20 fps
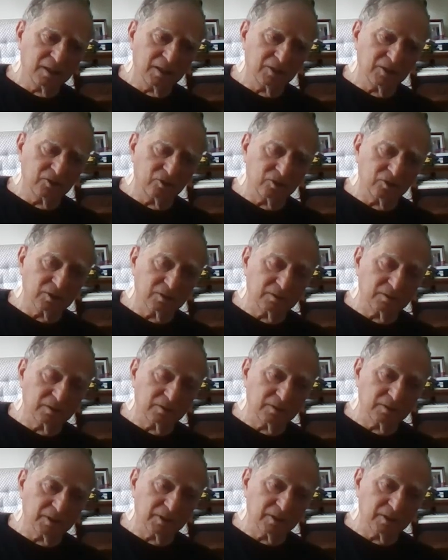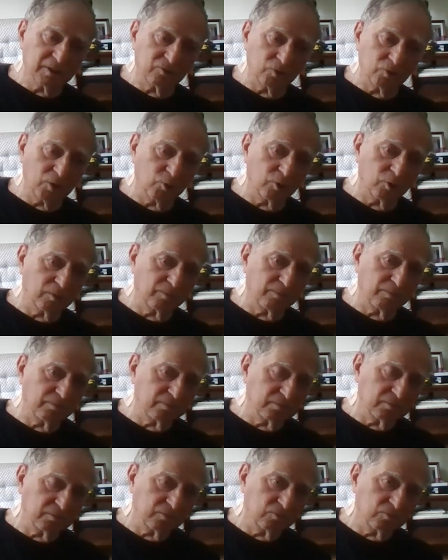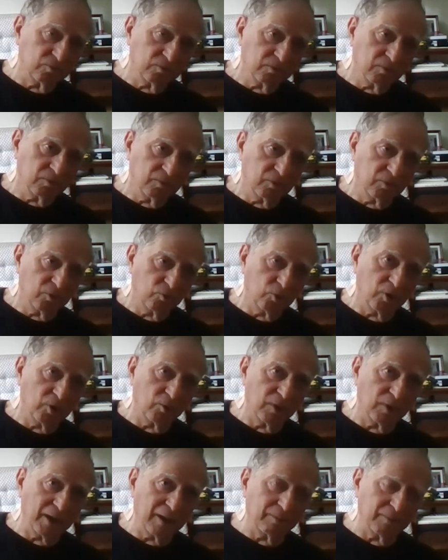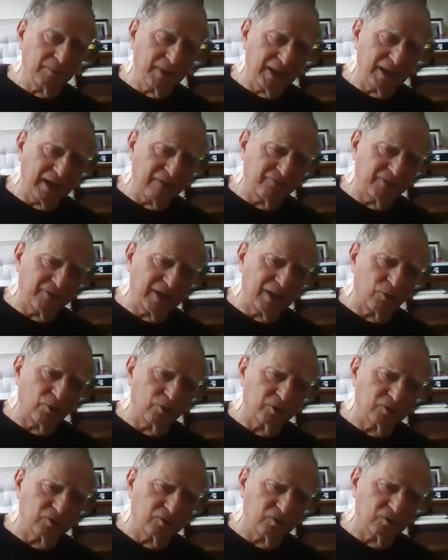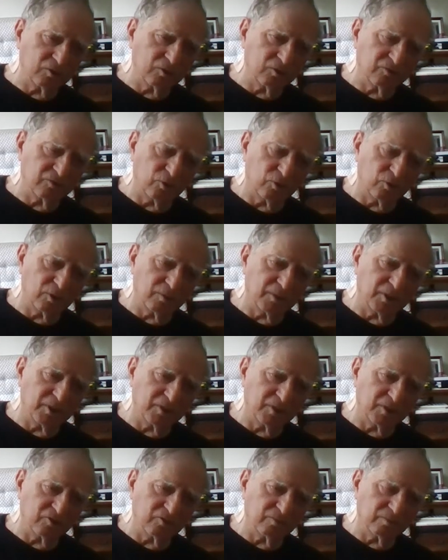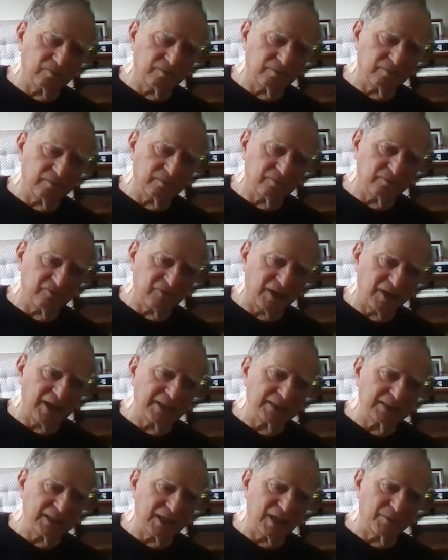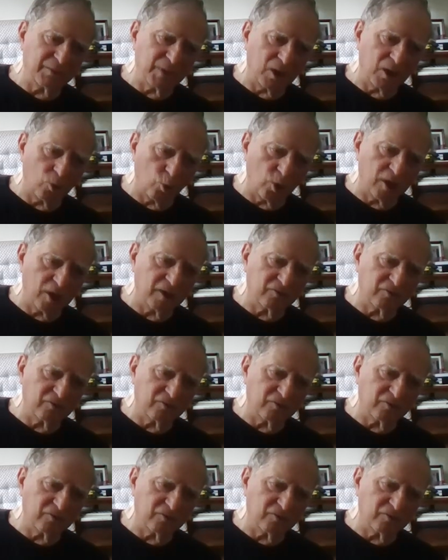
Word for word: It took because we were we were half, half hour to 40 minutes flying time away